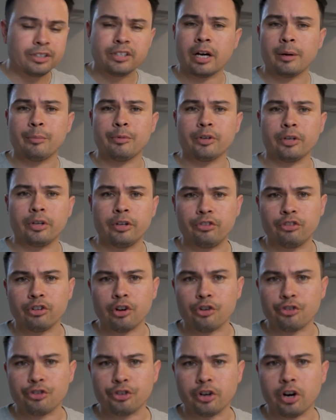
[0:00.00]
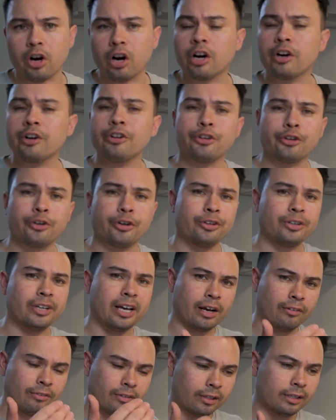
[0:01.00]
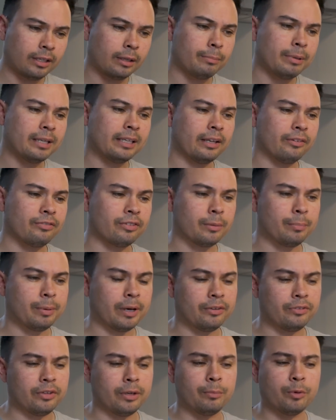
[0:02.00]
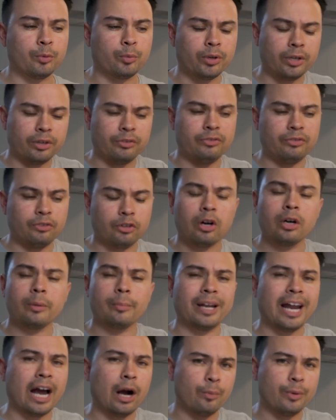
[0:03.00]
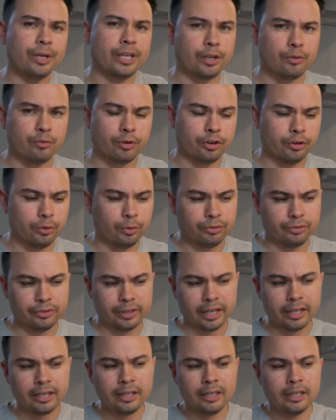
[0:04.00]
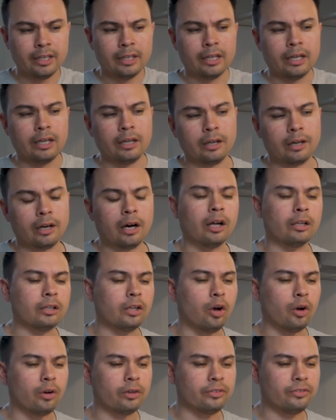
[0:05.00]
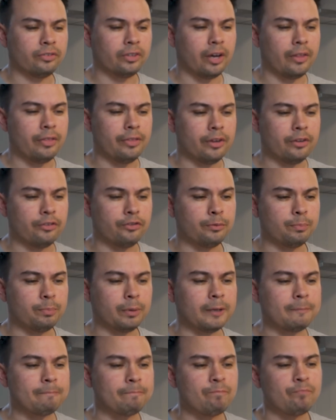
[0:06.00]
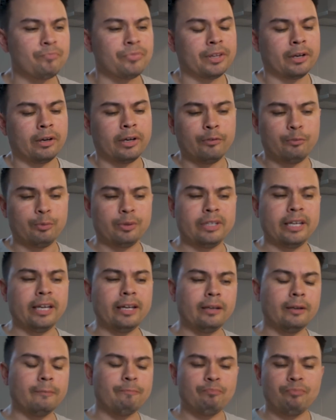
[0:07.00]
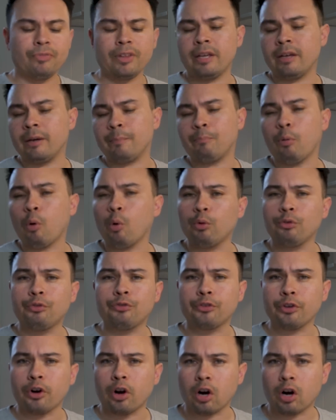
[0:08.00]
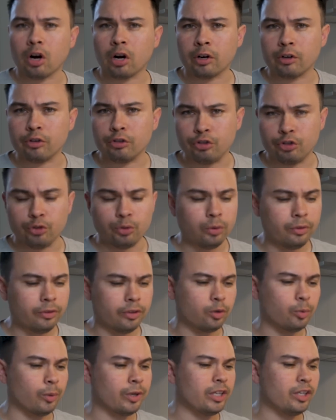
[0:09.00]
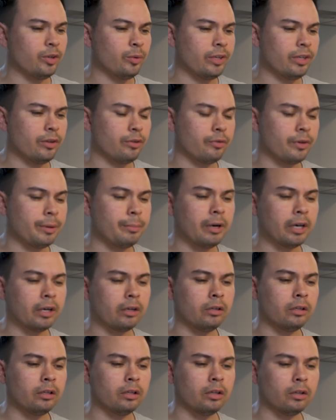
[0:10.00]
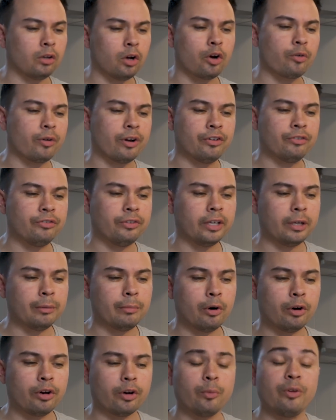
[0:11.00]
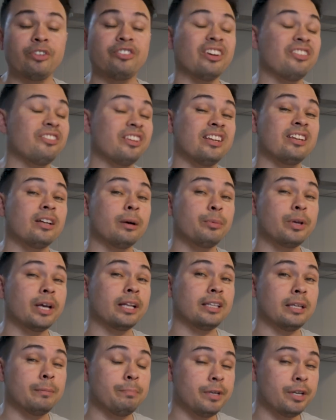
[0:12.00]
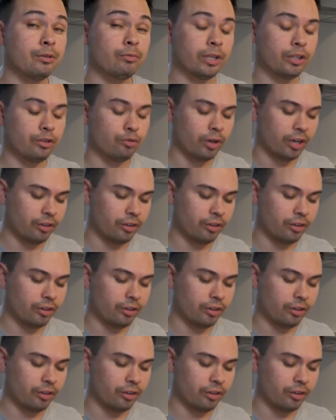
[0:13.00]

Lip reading: time you're gonna charge your car, you're going to have a little bit less capacity, but we're gonna talk about how we can reduce that alongside this. But if we take a Polestar 2, the 2023 model, long-range single motor, which has a WLTP rated